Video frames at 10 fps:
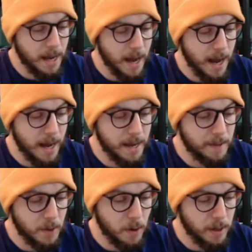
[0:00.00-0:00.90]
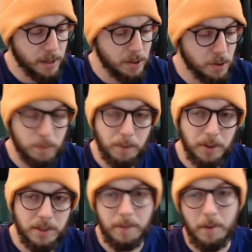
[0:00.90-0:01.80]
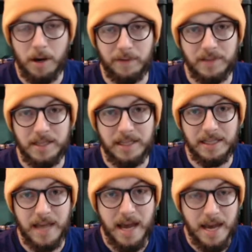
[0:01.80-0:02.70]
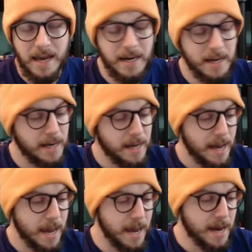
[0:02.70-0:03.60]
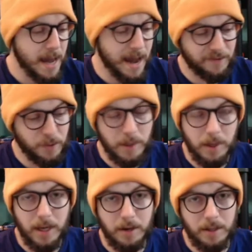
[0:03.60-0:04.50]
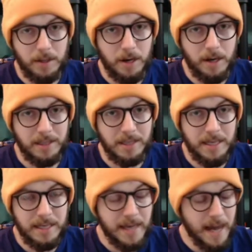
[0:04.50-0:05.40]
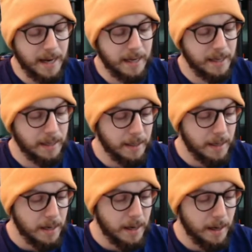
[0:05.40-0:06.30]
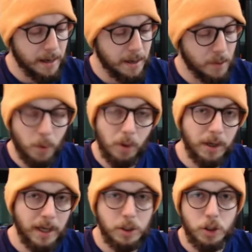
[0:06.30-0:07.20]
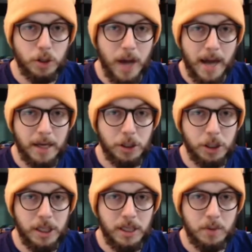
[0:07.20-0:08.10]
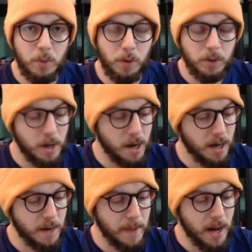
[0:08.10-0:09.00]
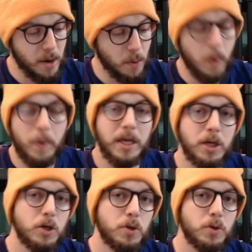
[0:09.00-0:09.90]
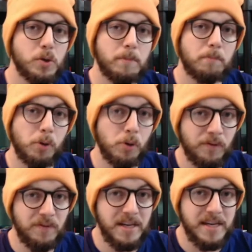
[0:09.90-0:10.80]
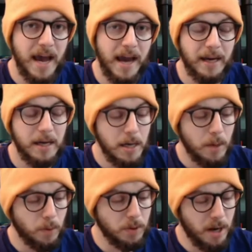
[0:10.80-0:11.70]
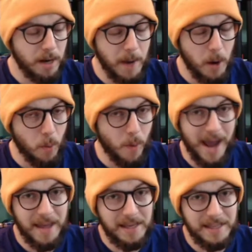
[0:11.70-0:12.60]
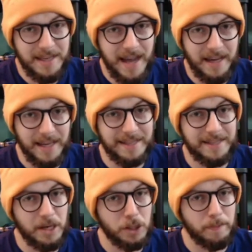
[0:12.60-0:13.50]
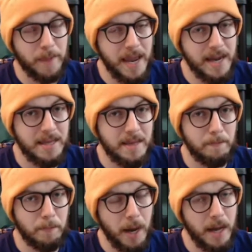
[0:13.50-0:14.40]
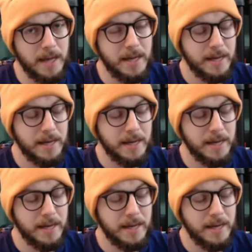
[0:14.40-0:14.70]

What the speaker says: I am going to put some off to the side. And after we look at all the cards in the deck, we'll look at strategy. We'll talk about what we can do to improve the deck. We'll talk about why this deck is such a pain in the butt.